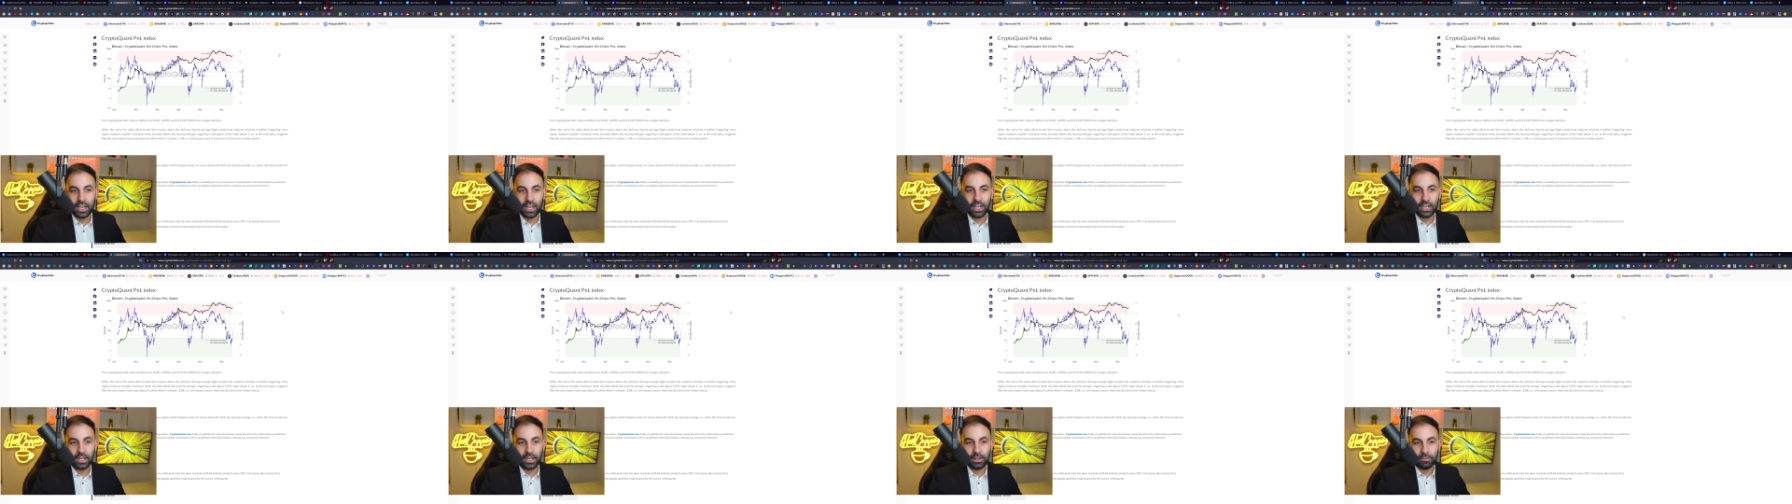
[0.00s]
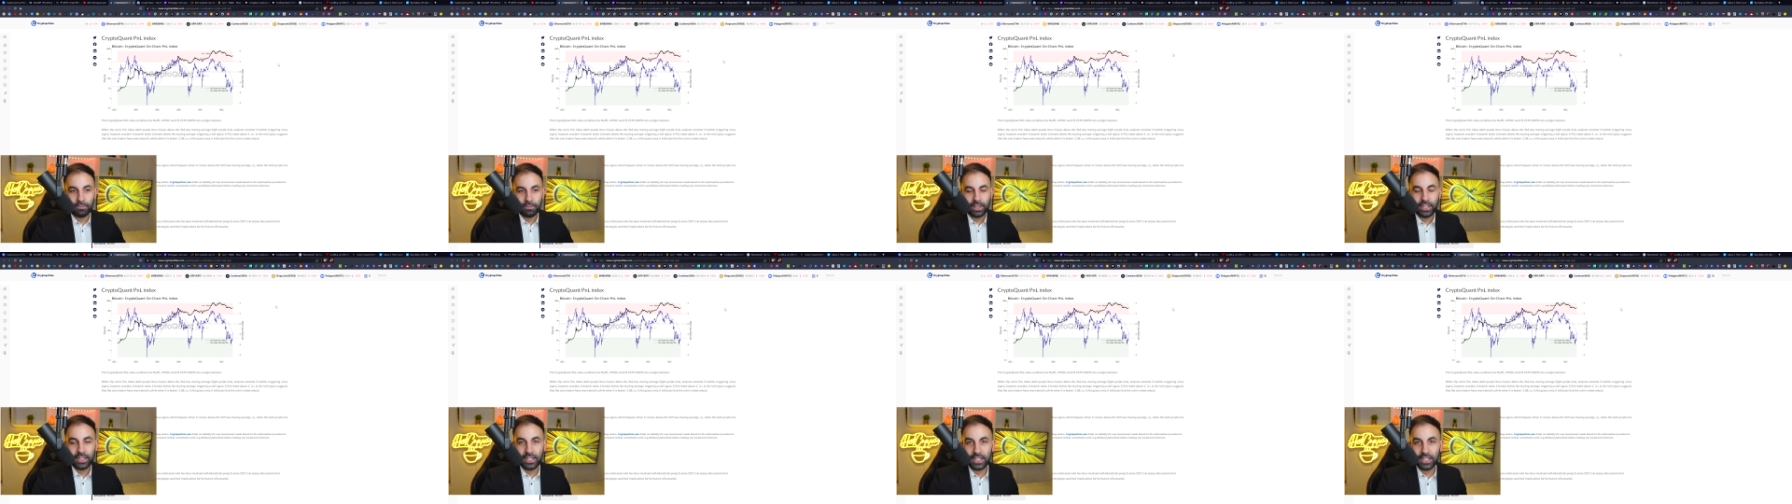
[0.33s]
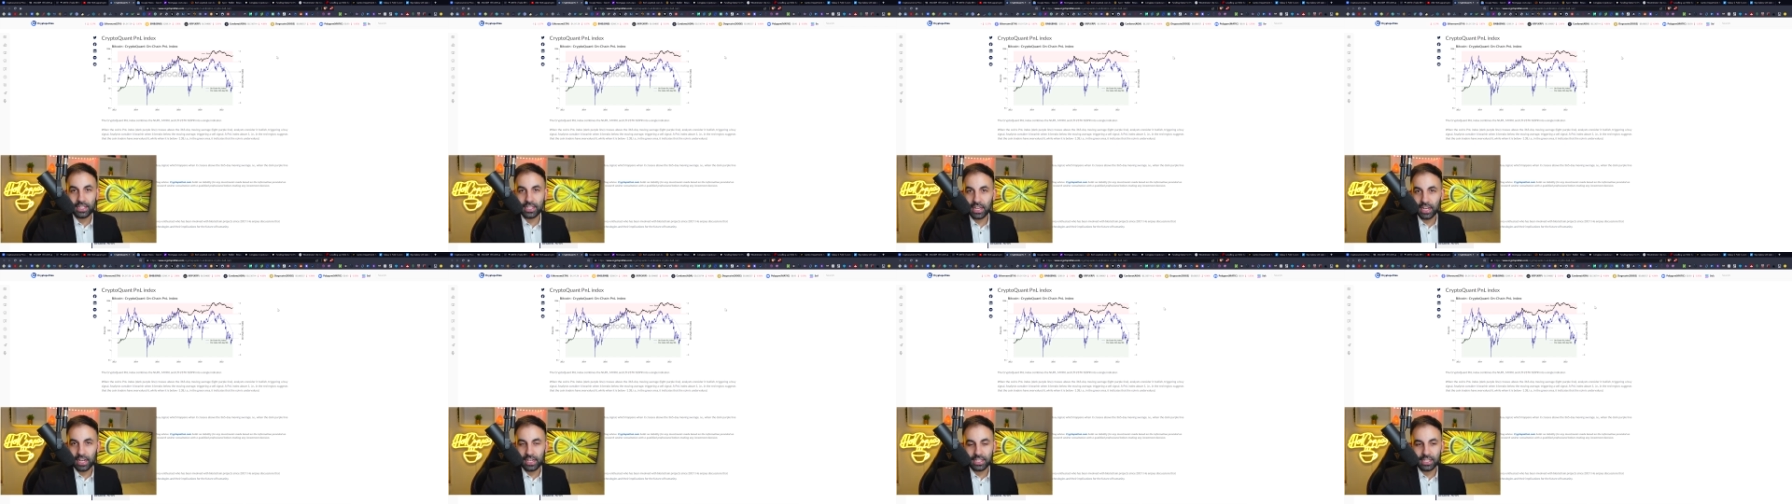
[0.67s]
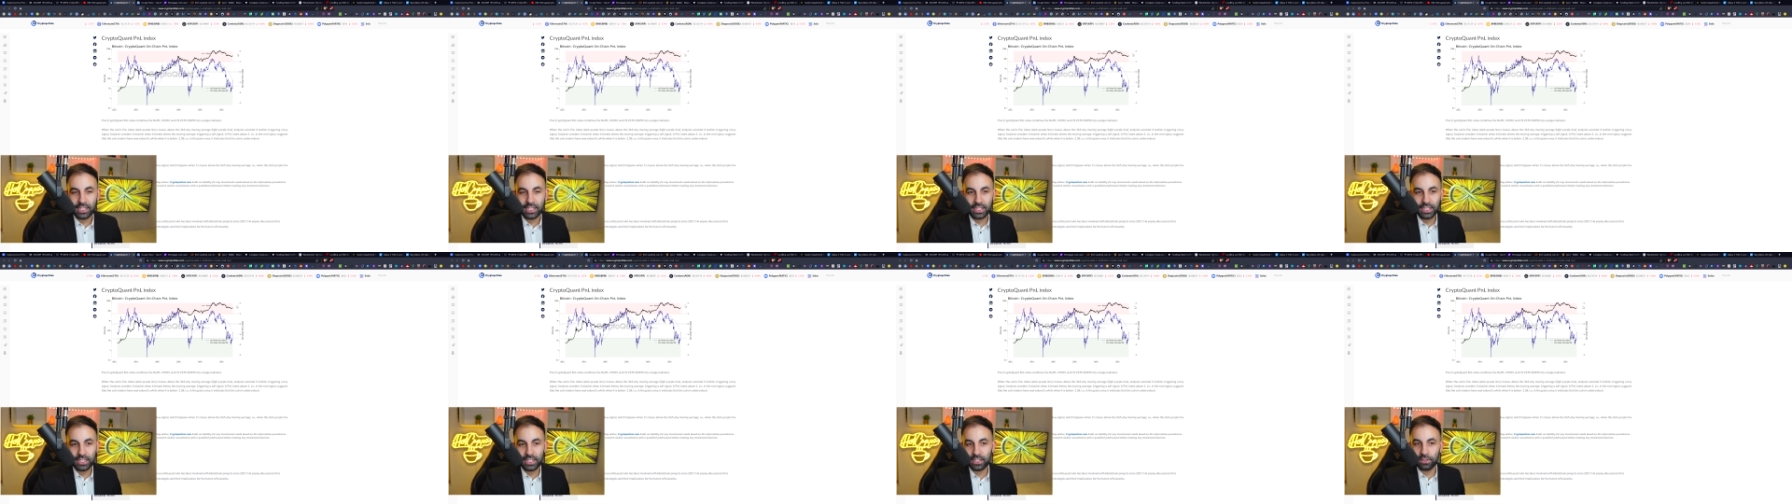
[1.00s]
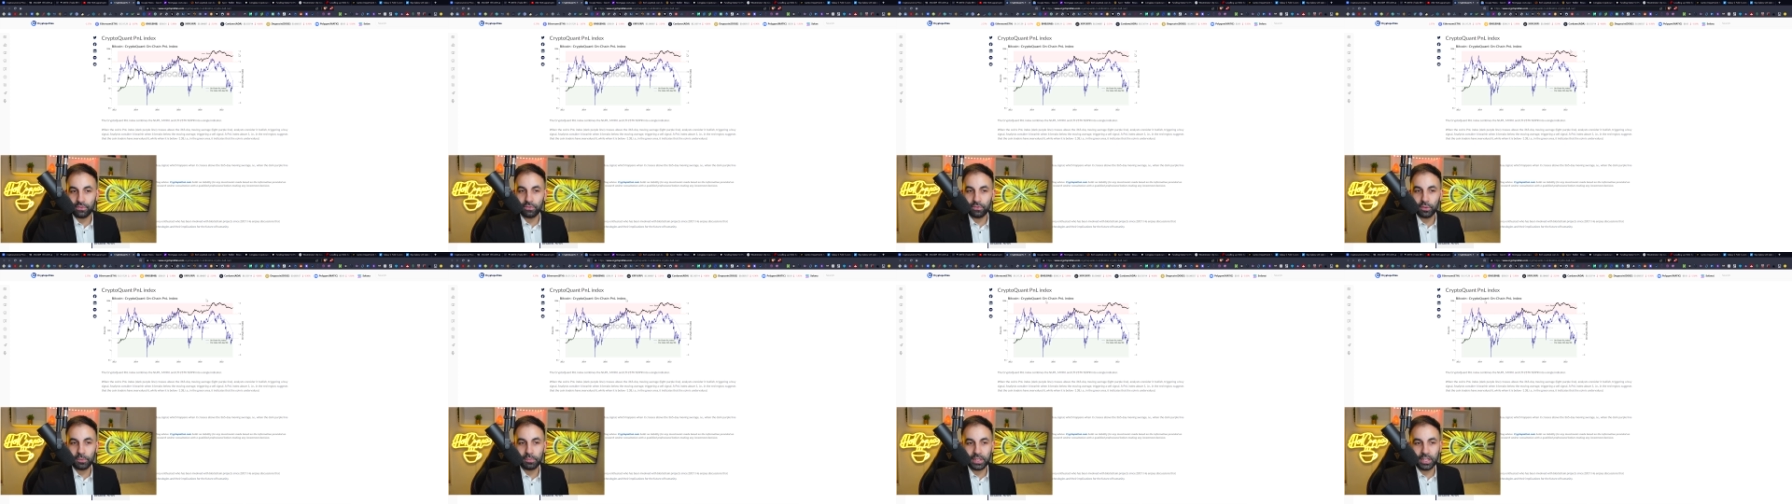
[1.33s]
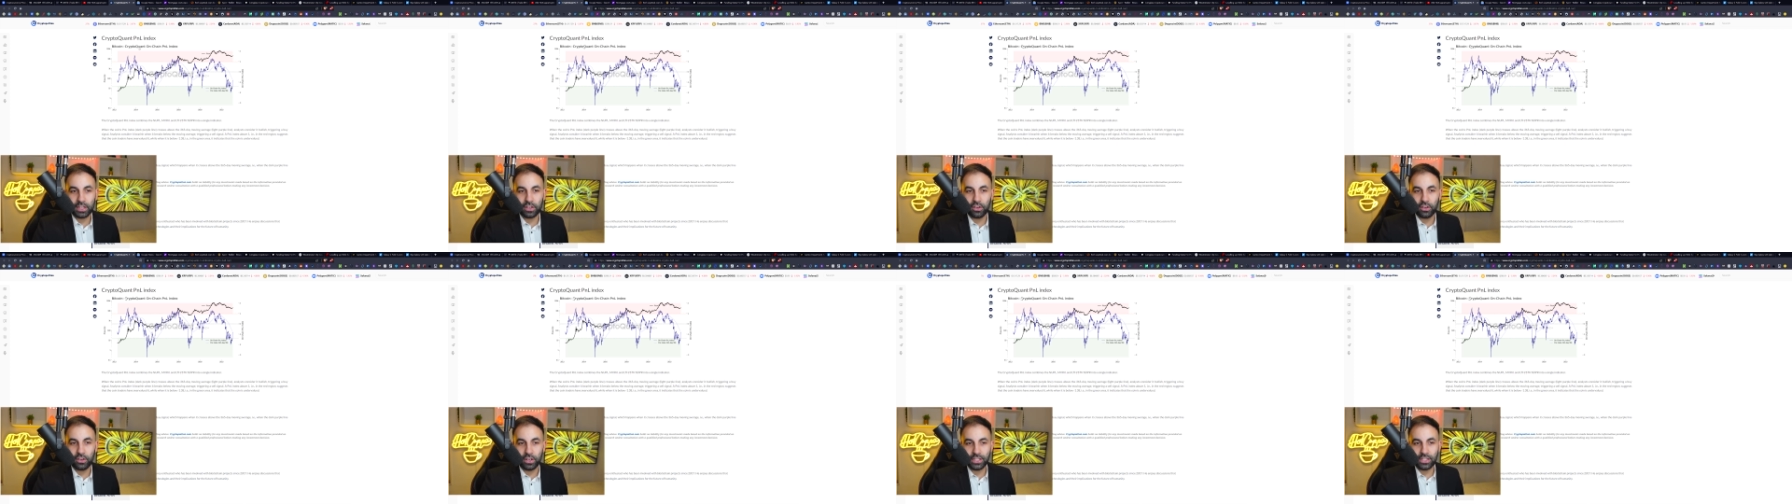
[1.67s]
In this case, this is for
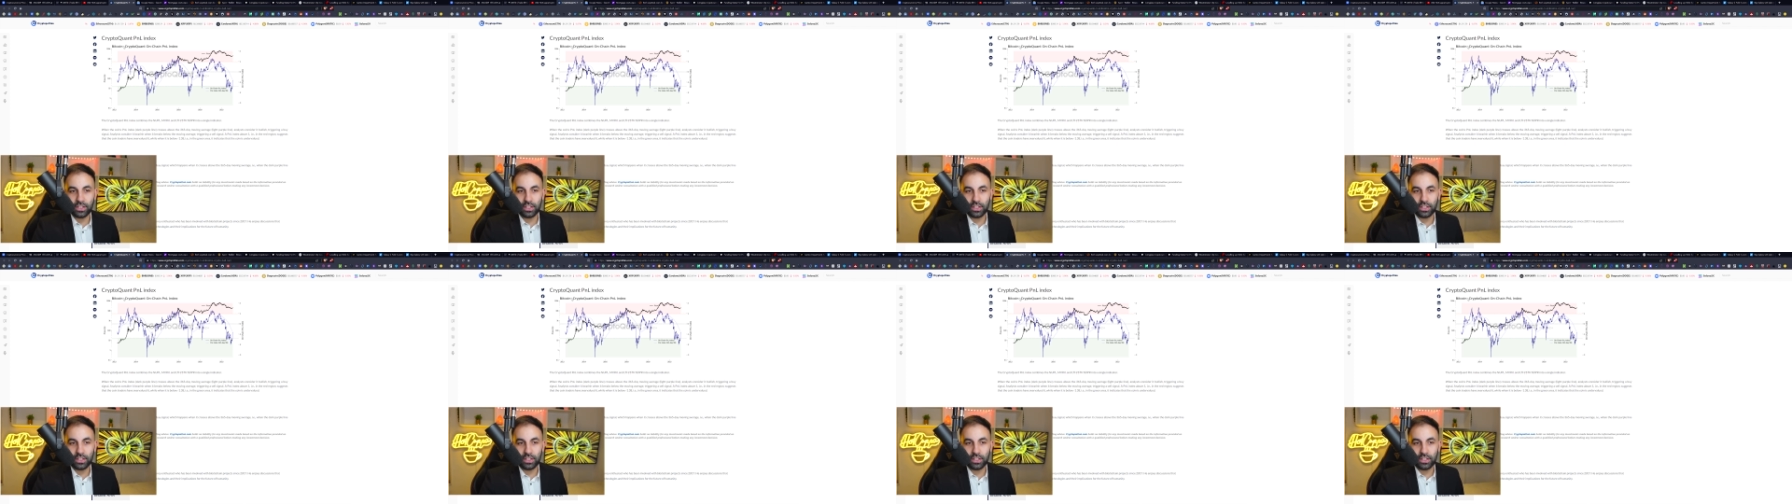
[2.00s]
Bitcoin.